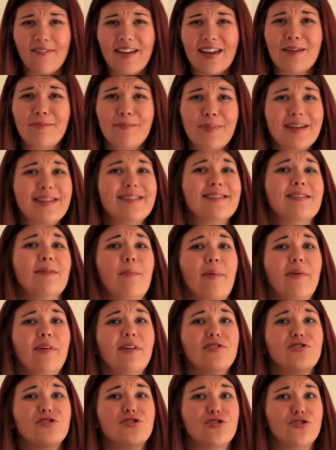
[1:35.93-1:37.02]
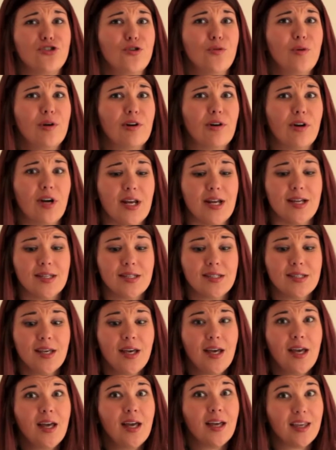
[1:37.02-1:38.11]
It can be as simple as just 2 ingredients,
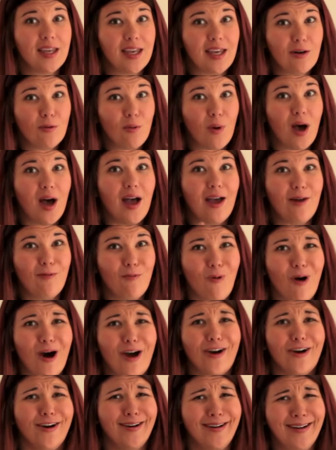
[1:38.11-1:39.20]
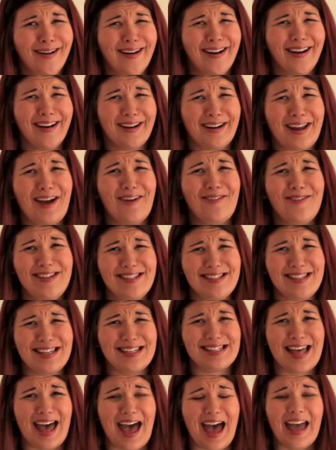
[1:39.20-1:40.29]
quinoa and water. How easy
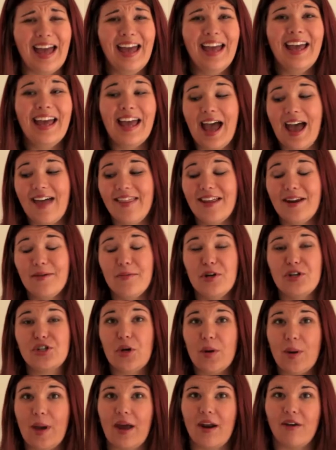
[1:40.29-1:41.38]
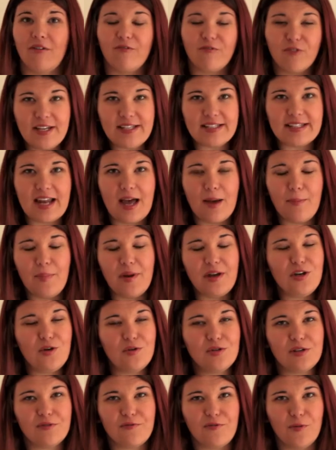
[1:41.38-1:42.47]
is that? And then I'm going to show you how to freeze it up and
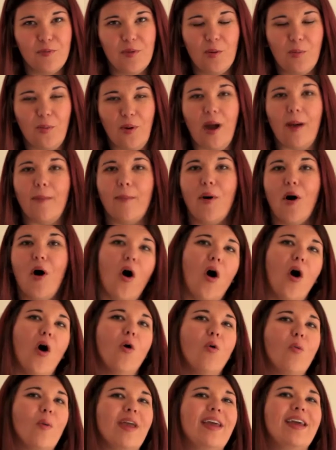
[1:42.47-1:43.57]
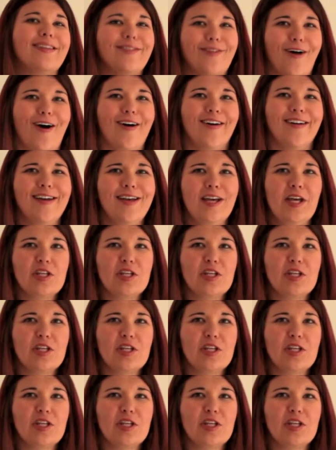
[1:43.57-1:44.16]
use it for meal prep all week long.